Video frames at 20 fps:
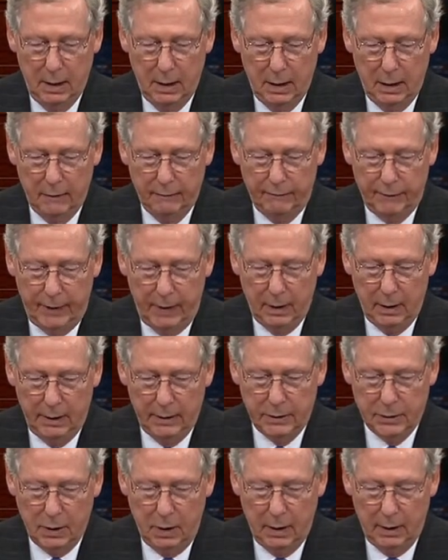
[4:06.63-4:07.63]

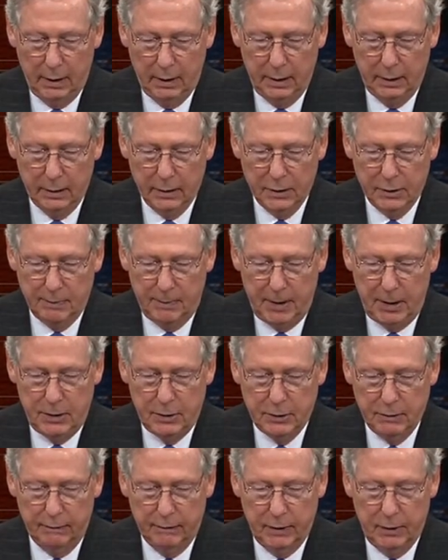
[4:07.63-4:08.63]
unfairly targeting the
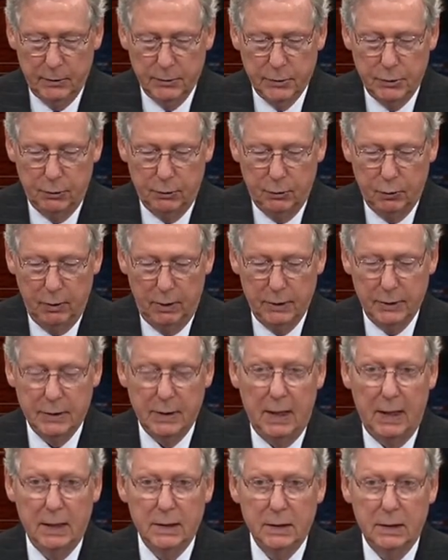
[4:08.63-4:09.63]
speech of those who
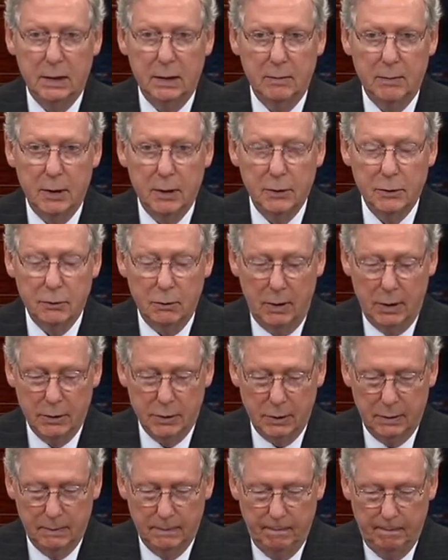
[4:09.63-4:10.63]
criticize the
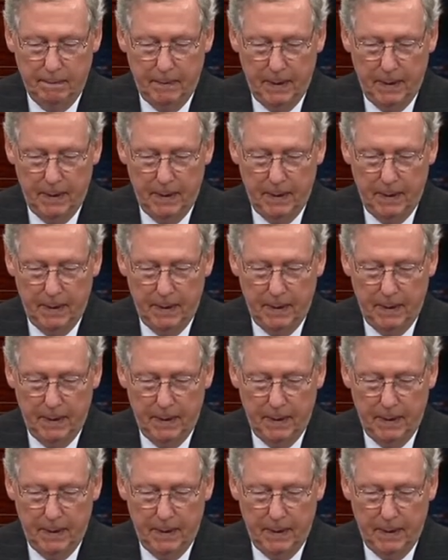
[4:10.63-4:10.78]
administration